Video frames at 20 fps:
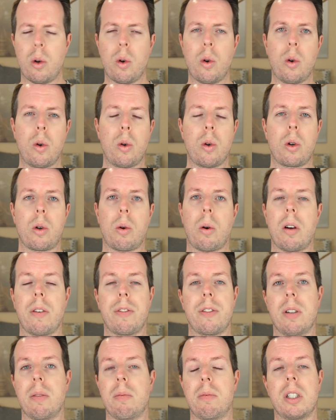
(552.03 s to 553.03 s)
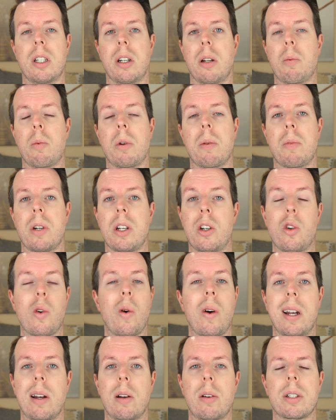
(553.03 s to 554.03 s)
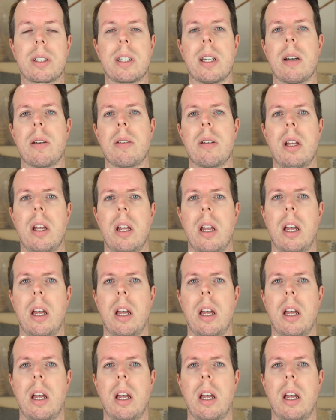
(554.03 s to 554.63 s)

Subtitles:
or quite often, you know, when we're not in lockdown,